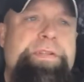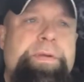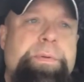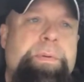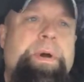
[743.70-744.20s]

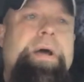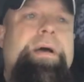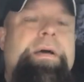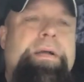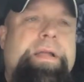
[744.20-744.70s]
to
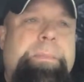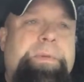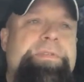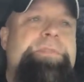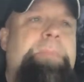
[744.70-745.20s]
uh, a
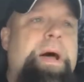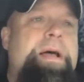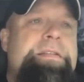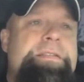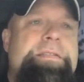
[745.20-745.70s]
couple of
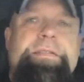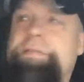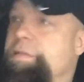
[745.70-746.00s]
spots.